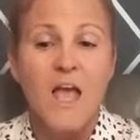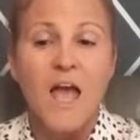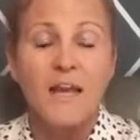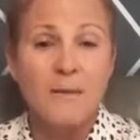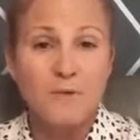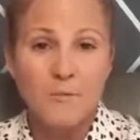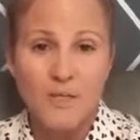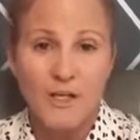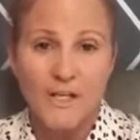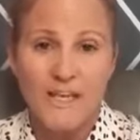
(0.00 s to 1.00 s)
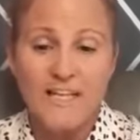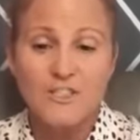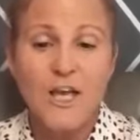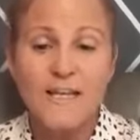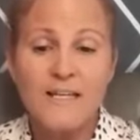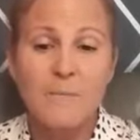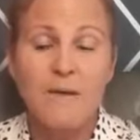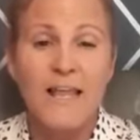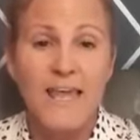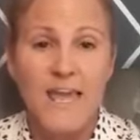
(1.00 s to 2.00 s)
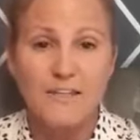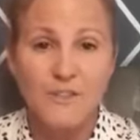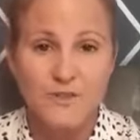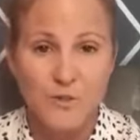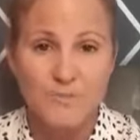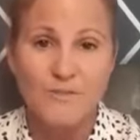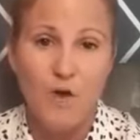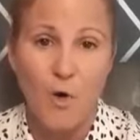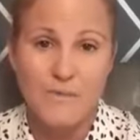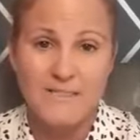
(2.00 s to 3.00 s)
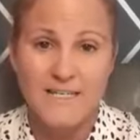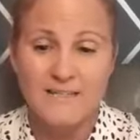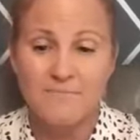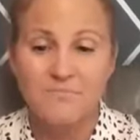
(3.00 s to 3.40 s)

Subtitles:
and I'm going to be looking at child-led play and descriptive commenting.